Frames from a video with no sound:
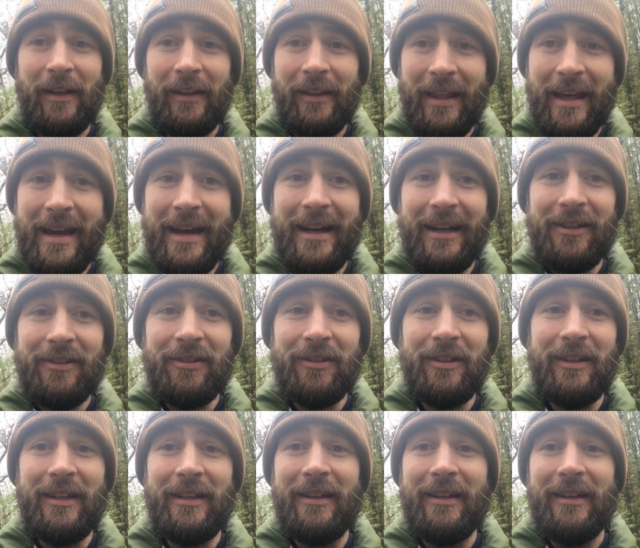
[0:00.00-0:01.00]
They
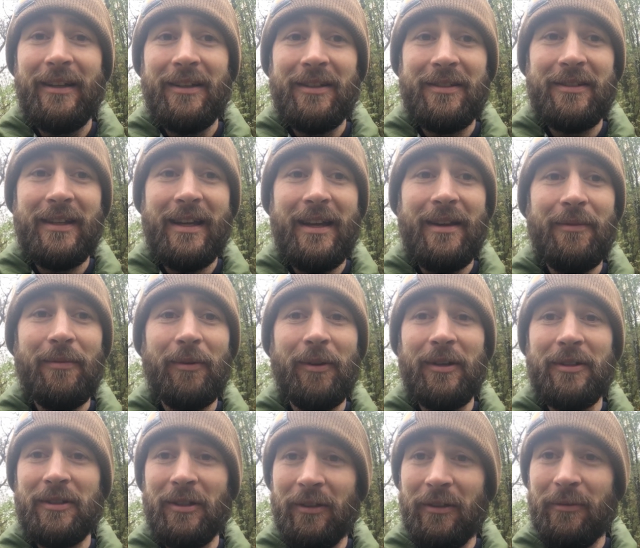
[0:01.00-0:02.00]
actually stay
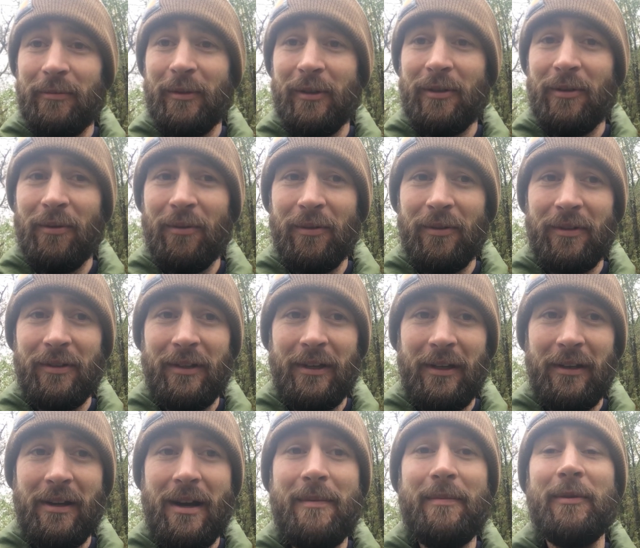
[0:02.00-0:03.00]
where it's a little bit colder than
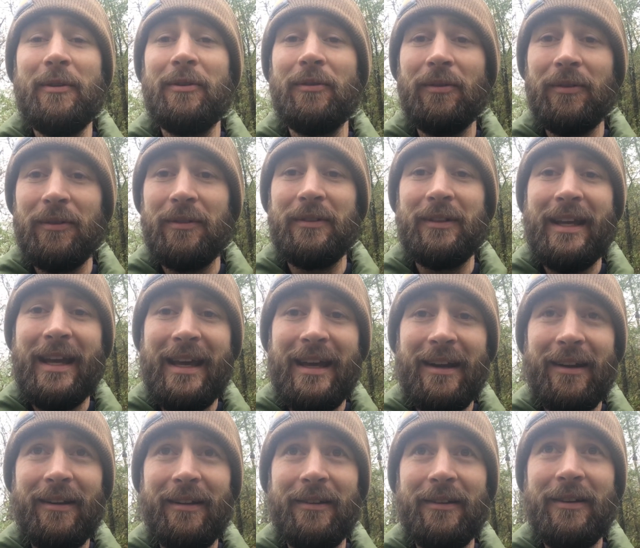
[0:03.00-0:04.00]
here, up in northern
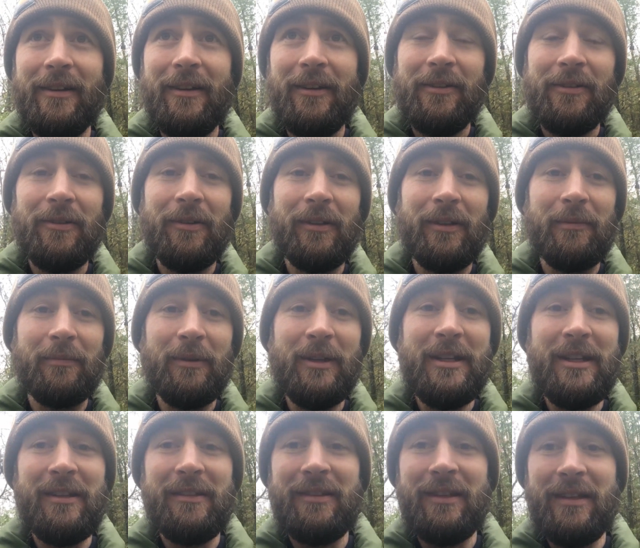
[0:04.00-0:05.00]
Canada during the
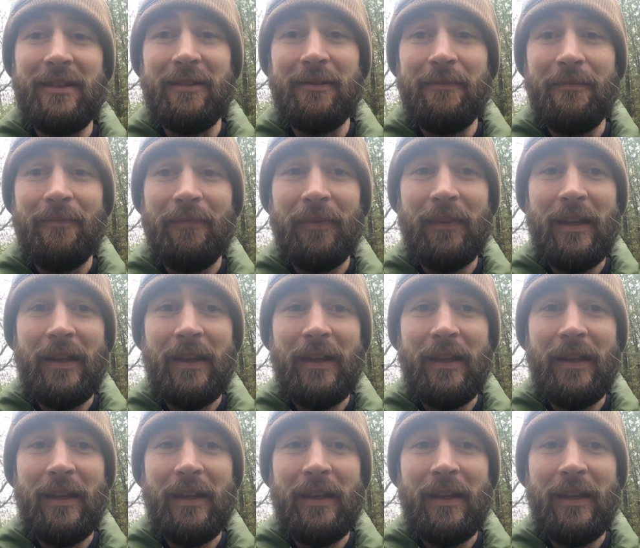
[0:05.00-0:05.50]
breeding season,